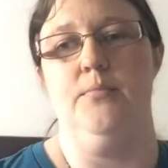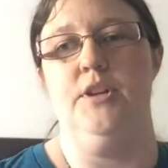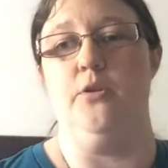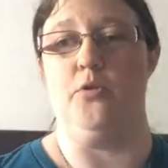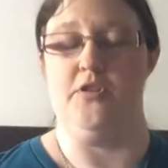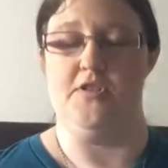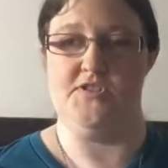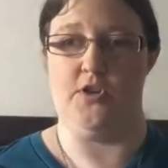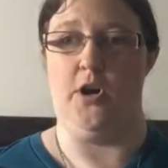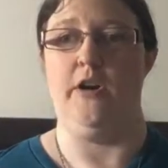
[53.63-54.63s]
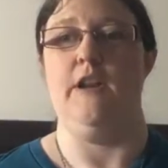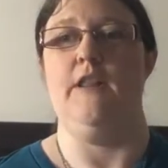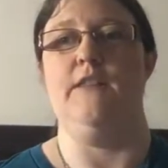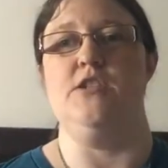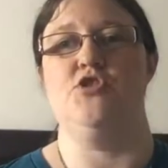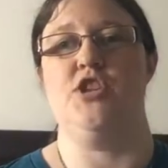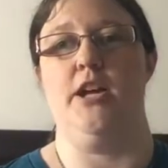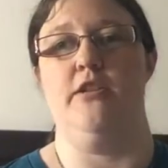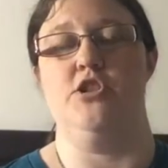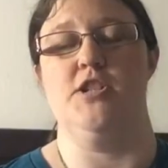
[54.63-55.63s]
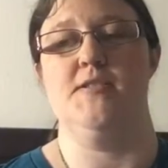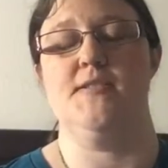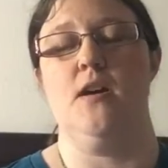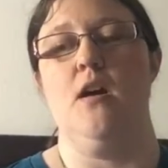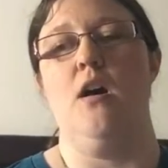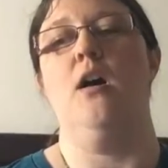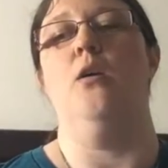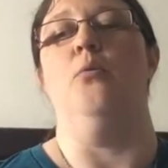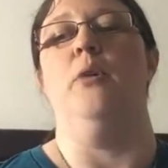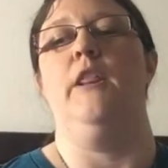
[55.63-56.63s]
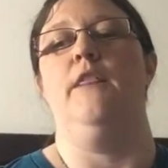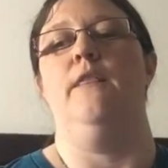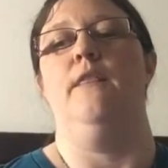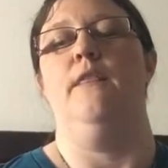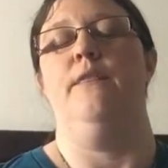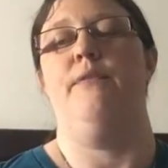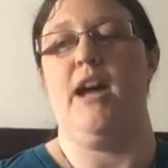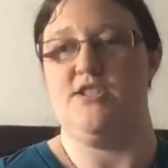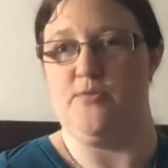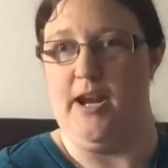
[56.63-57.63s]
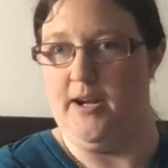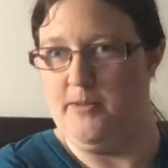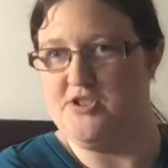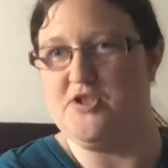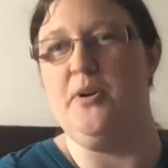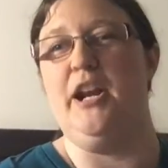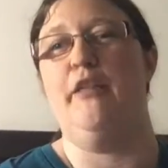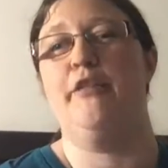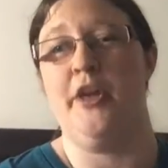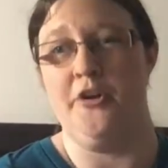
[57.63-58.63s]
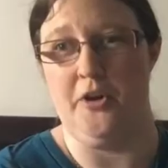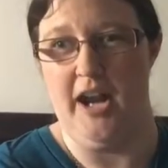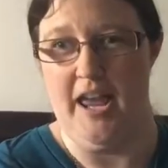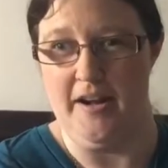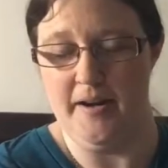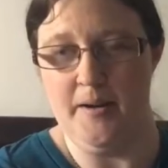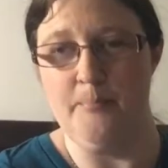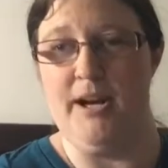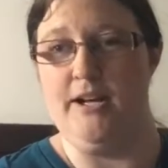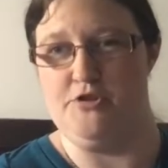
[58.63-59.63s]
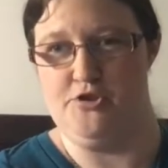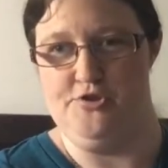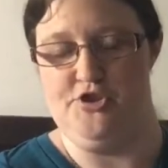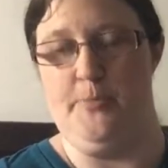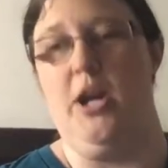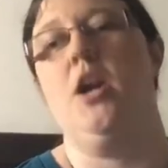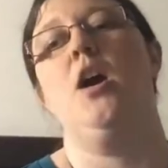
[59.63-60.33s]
in order to start these challenges. Oh, that's right, I'm also reading Thunderhead by Neil Shusterman.